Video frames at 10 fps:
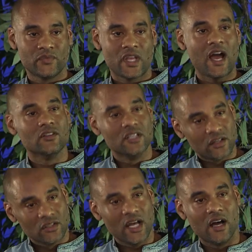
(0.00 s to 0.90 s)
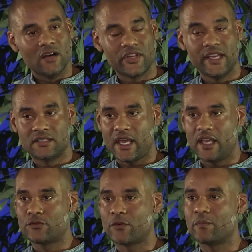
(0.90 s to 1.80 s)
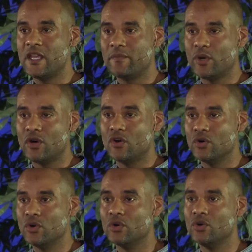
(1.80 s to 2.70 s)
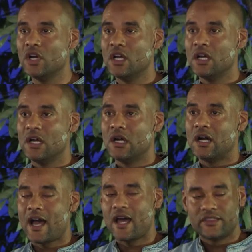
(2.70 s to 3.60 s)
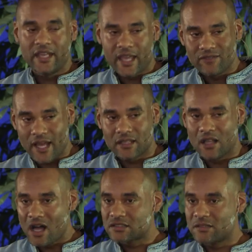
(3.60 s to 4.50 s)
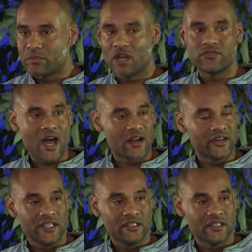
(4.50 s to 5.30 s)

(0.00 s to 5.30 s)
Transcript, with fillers: how little love it takes for people who I think have like lost the birth lottery